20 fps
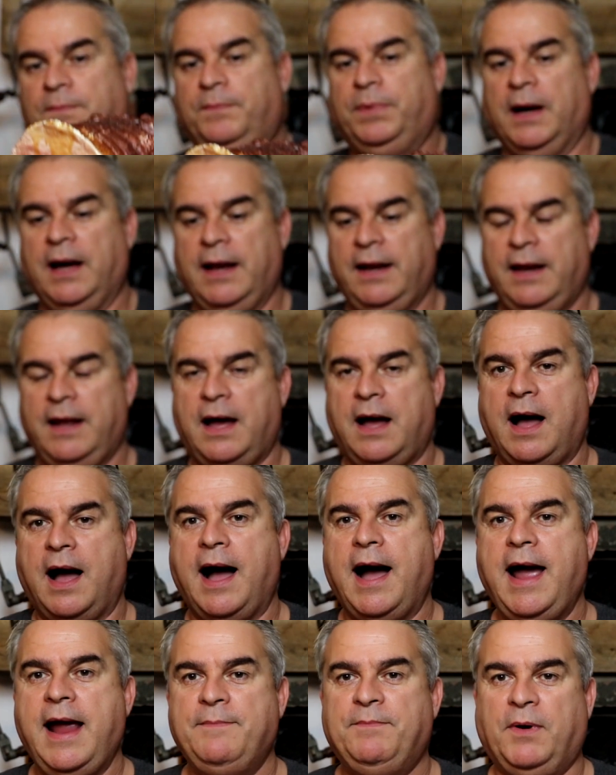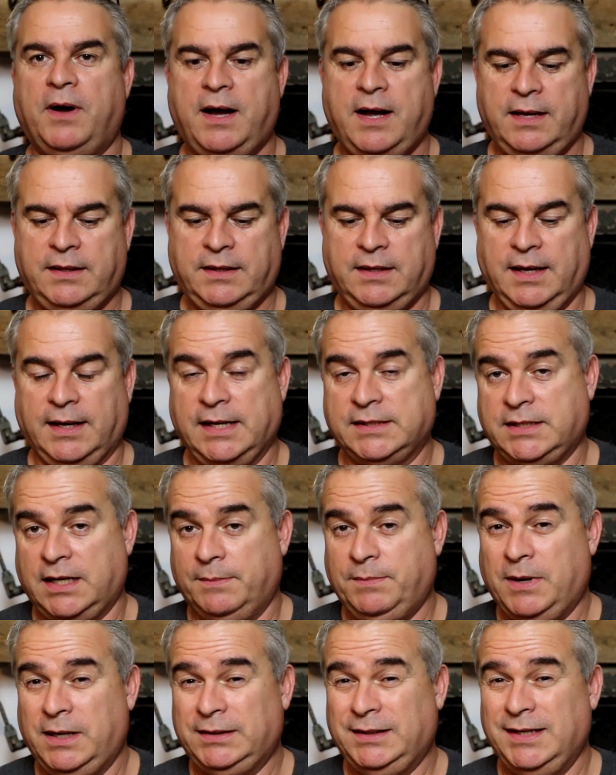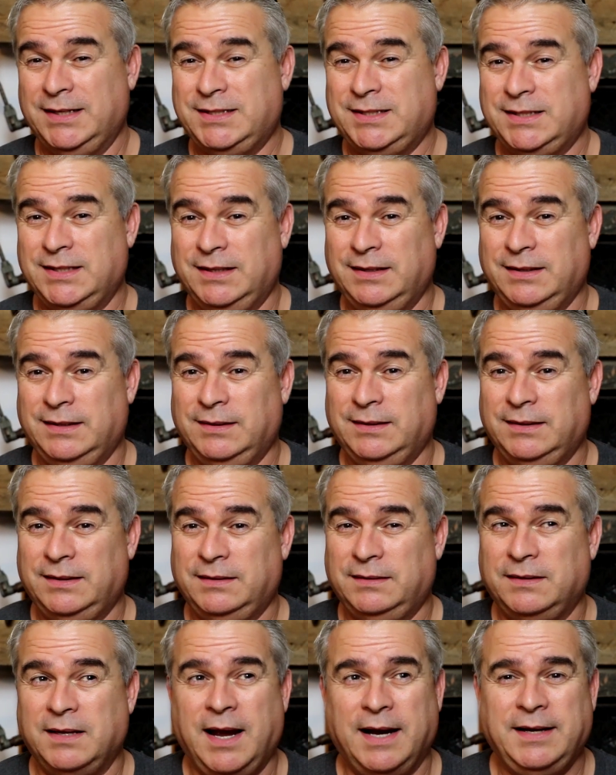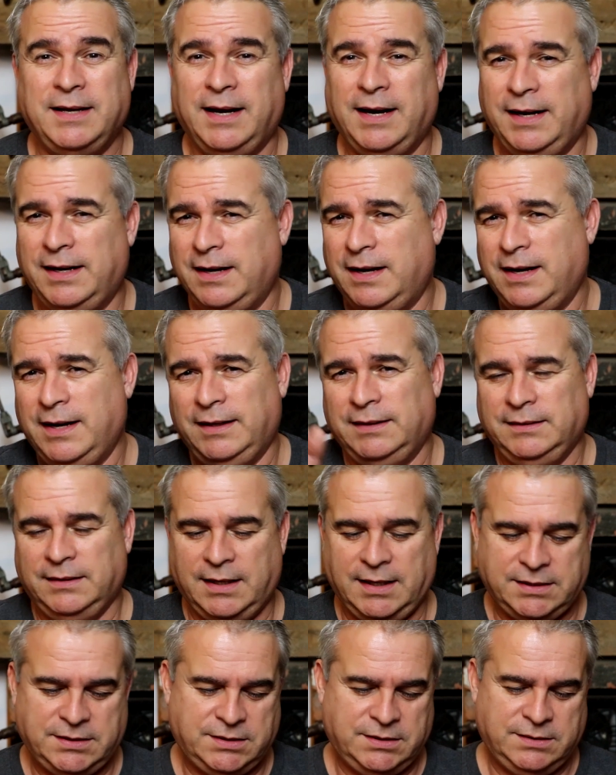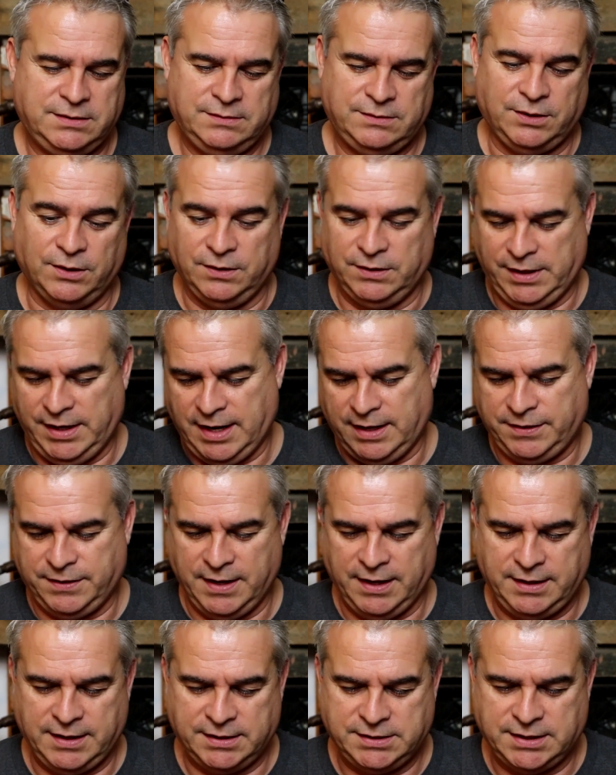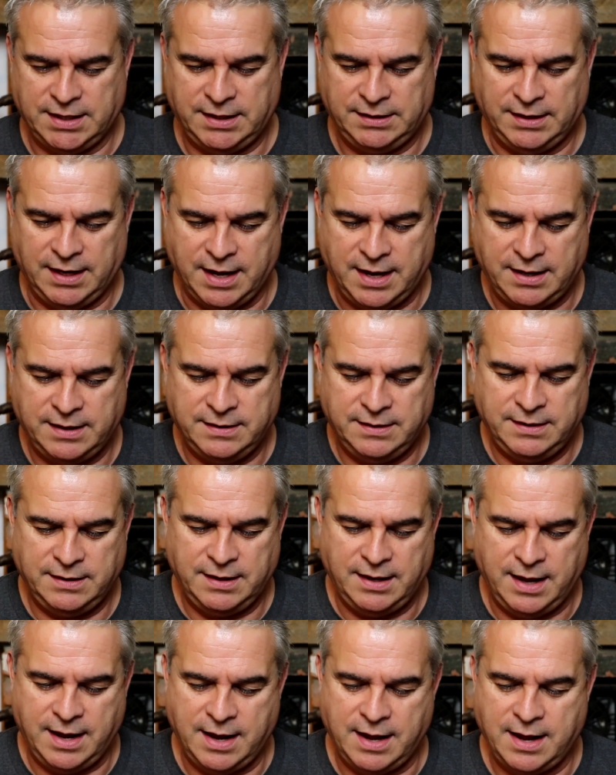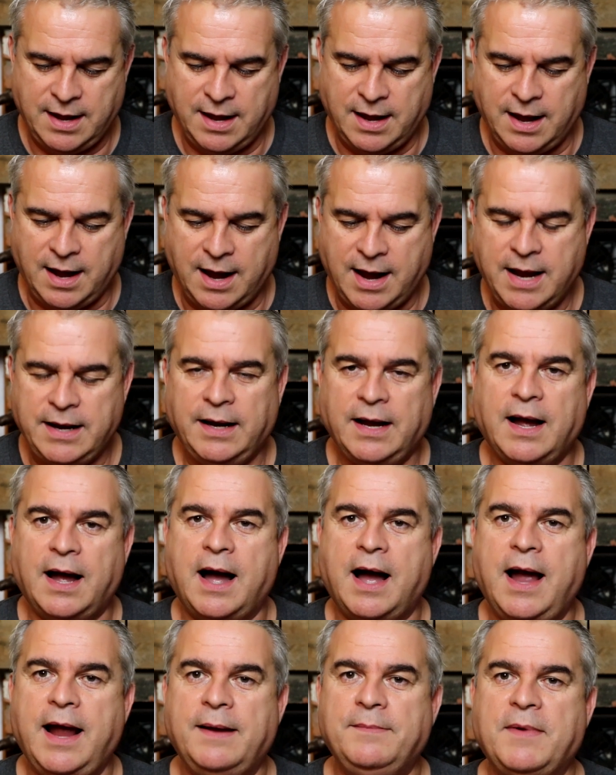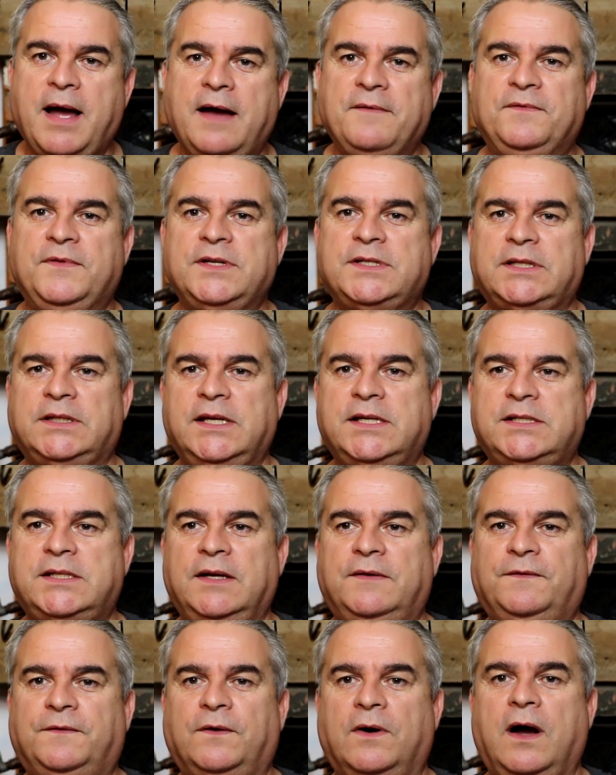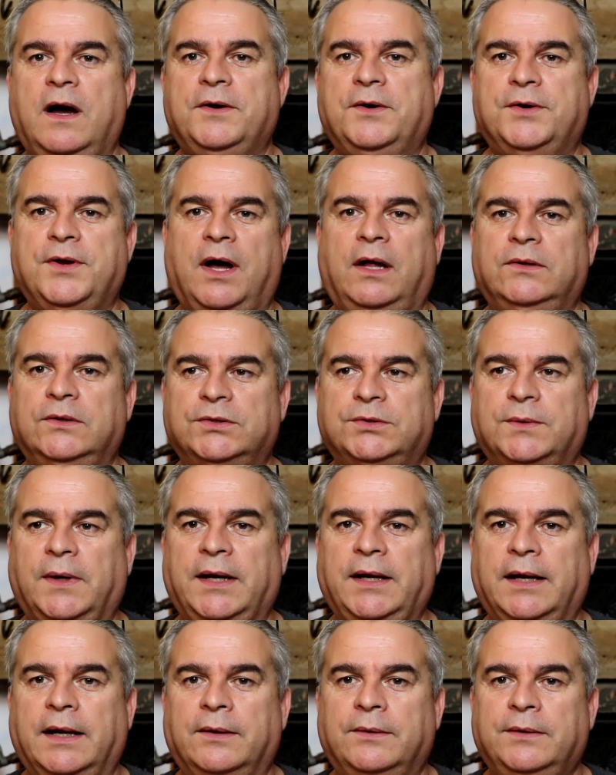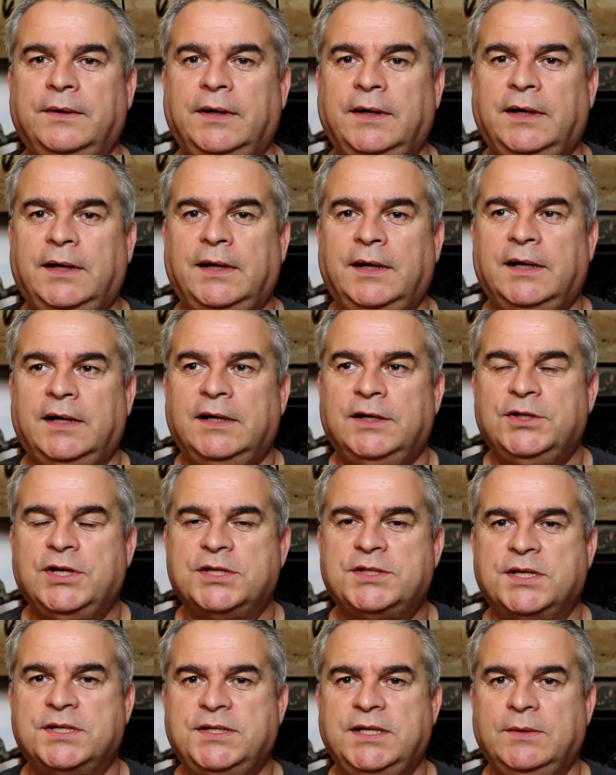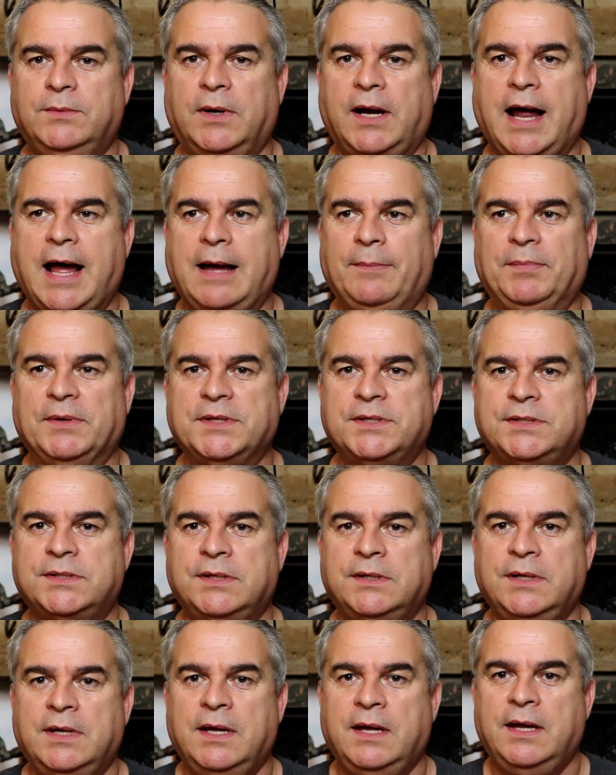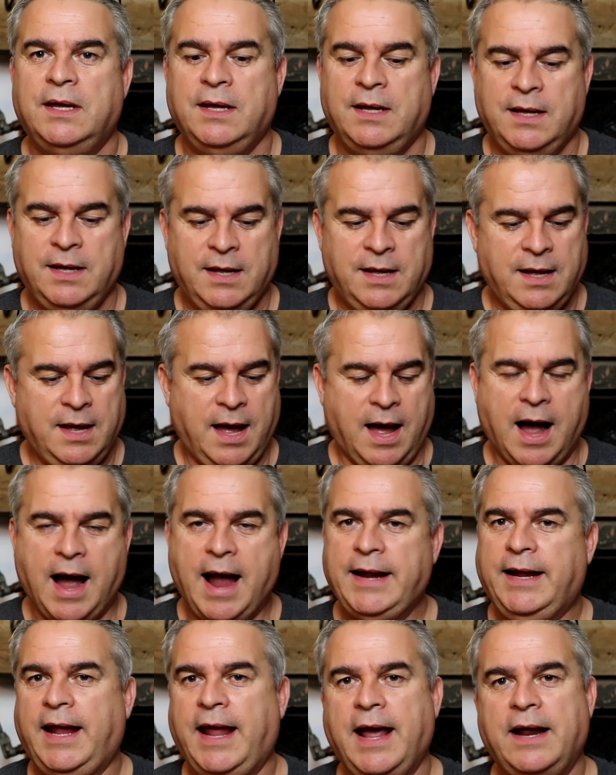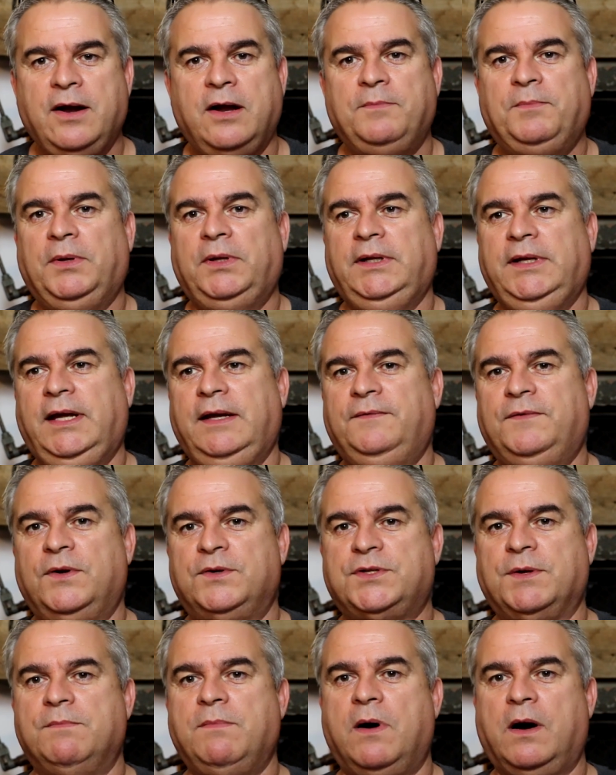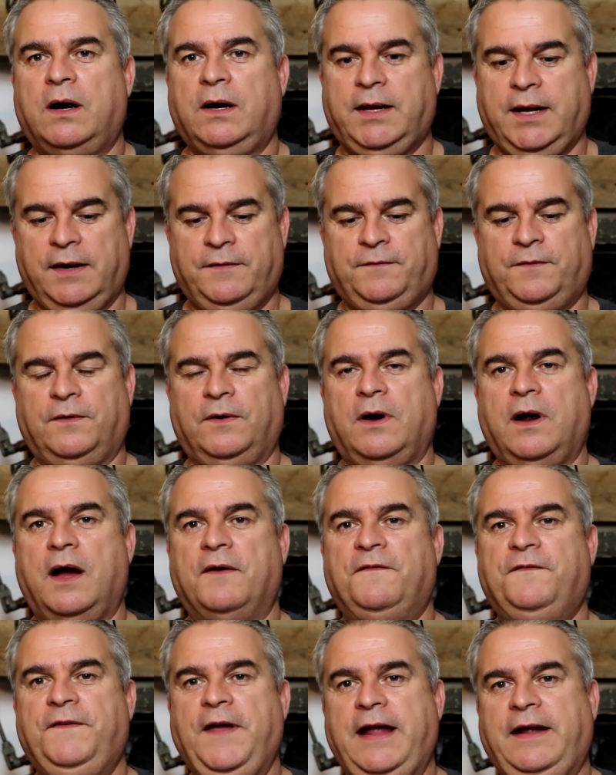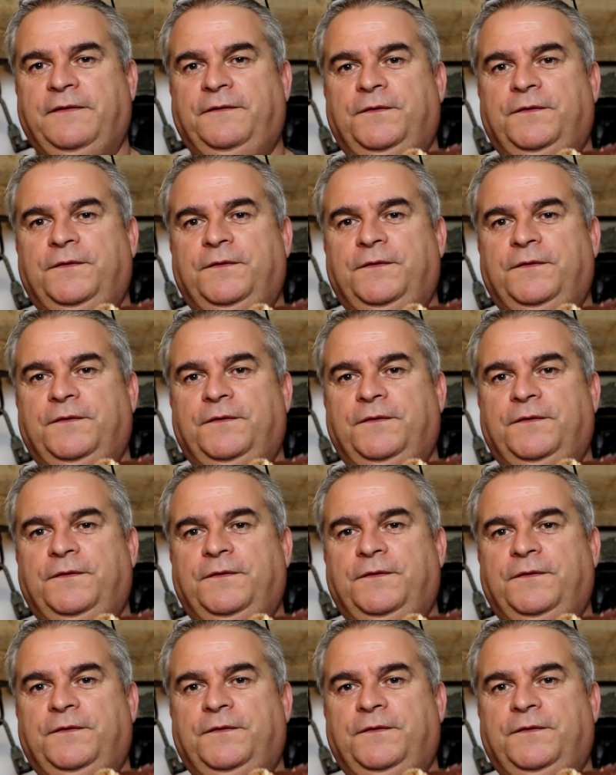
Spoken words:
But I bought, like I said, I bought this $9.99 less 30, I think I said, yeah. I have this listed for $100 right now, just to see what happens. I cannot believe there's a market for fake